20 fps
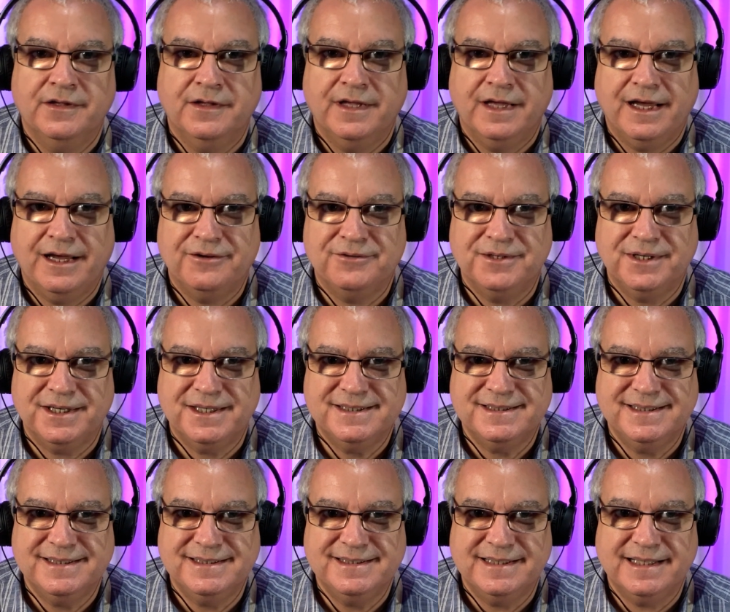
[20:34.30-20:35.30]
How
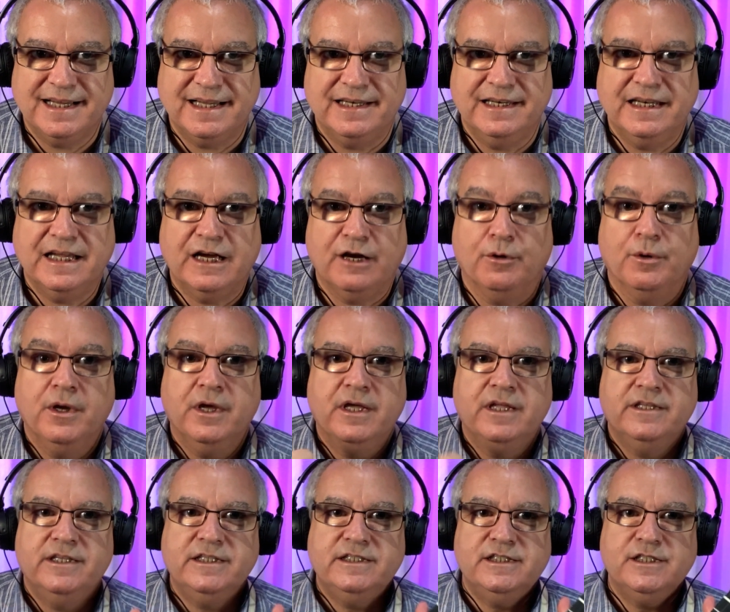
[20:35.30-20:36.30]
nice is that? Now,
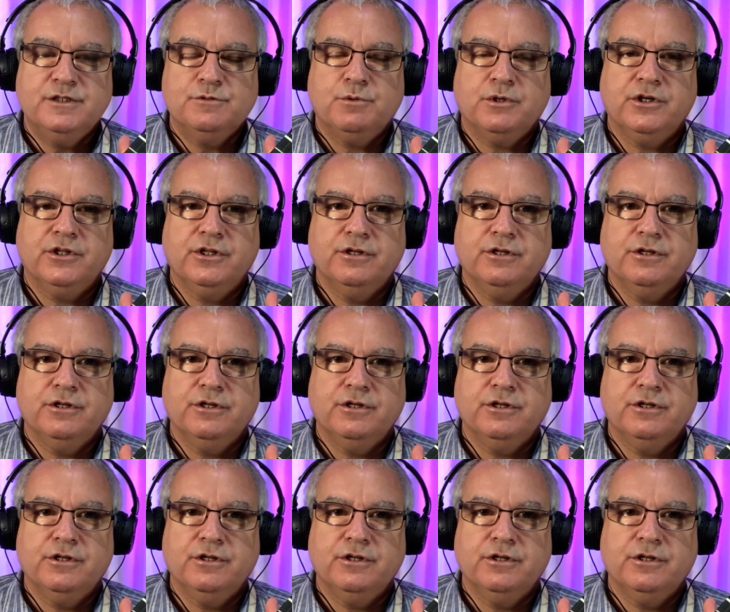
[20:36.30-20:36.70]
this is one